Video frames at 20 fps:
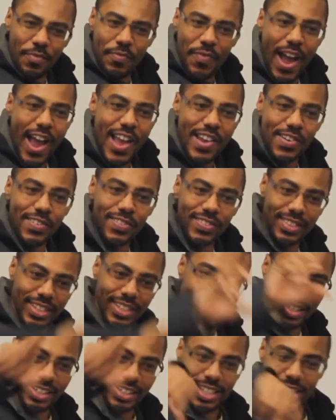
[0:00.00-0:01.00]
fire,
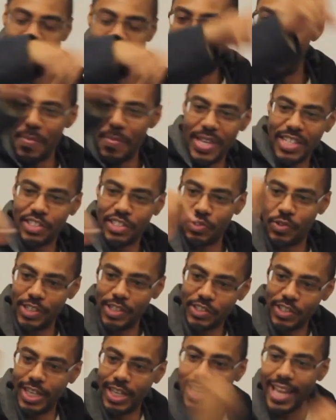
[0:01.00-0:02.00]
the image
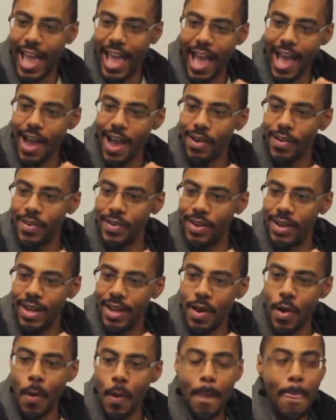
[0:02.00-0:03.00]
onto the cow,
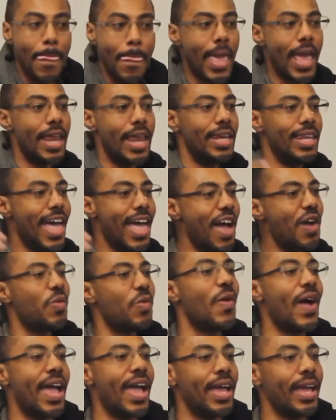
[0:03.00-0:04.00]
and that
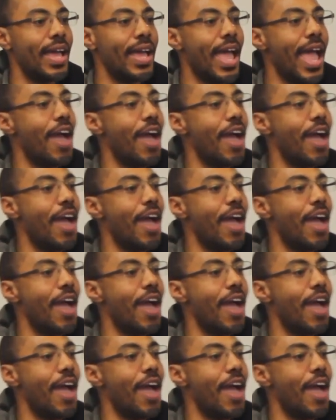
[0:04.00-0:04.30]
way